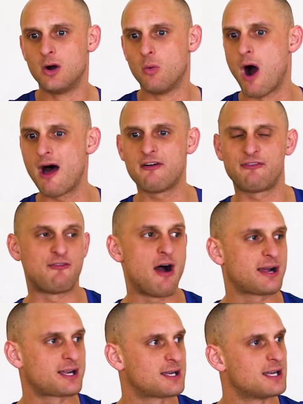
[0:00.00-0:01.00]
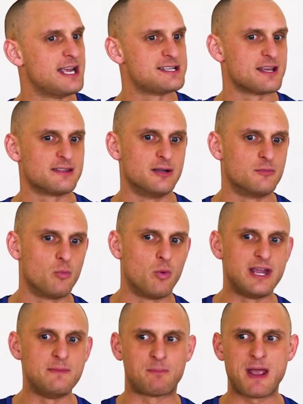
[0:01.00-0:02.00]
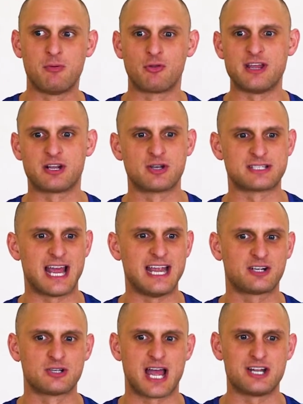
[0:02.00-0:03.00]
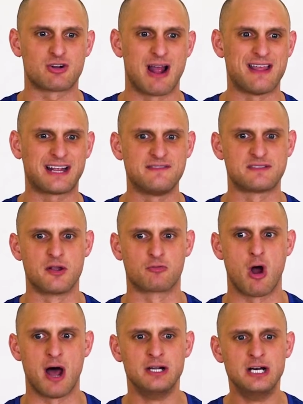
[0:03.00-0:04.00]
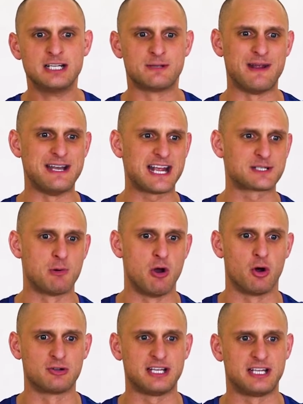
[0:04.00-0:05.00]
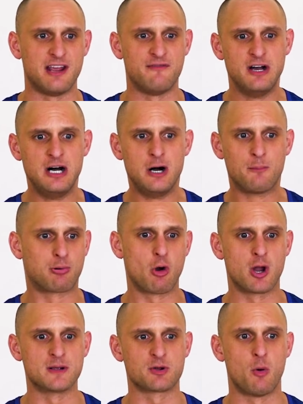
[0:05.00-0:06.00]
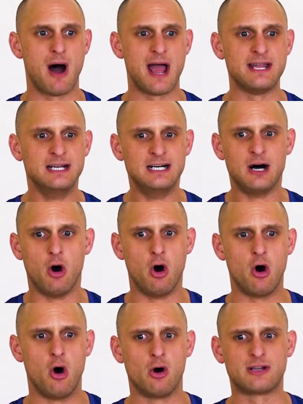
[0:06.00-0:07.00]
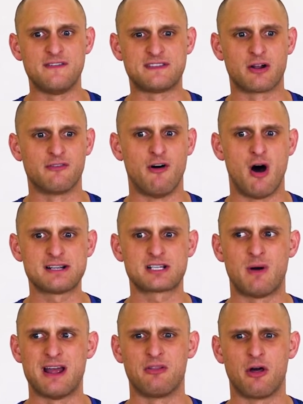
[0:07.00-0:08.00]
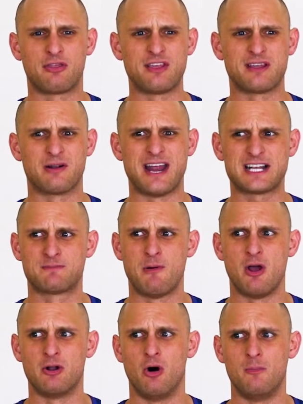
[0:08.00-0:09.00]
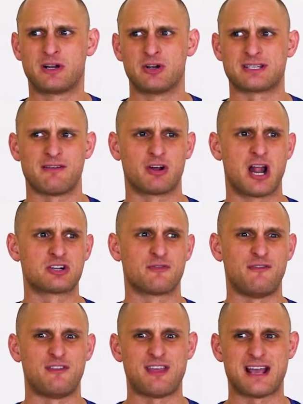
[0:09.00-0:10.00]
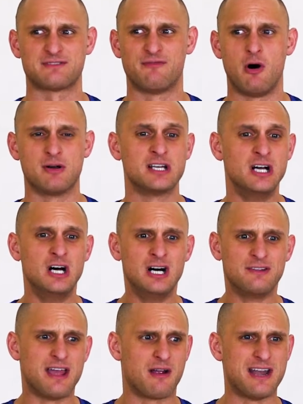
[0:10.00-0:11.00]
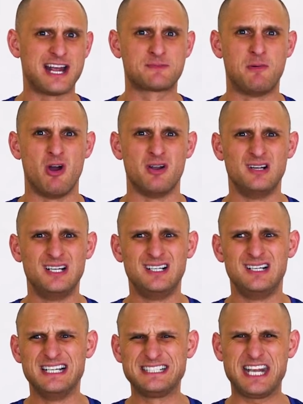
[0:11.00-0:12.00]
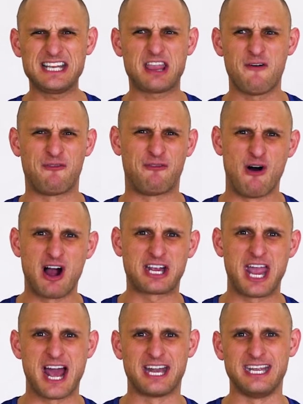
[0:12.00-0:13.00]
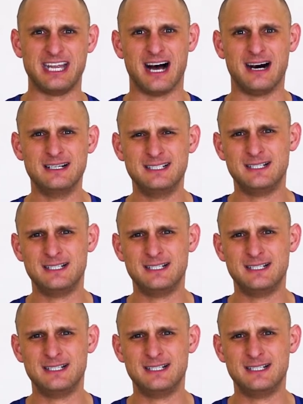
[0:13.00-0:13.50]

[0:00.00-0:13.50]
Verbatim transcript: Why the fuck is it that we people think because they because they train that gives them the right to be an expert or to give programs away or, or give their advice away or, or think they're an expert or because they've got one hundred fifty thousand followers, they're an expert. Get the fuck out of here.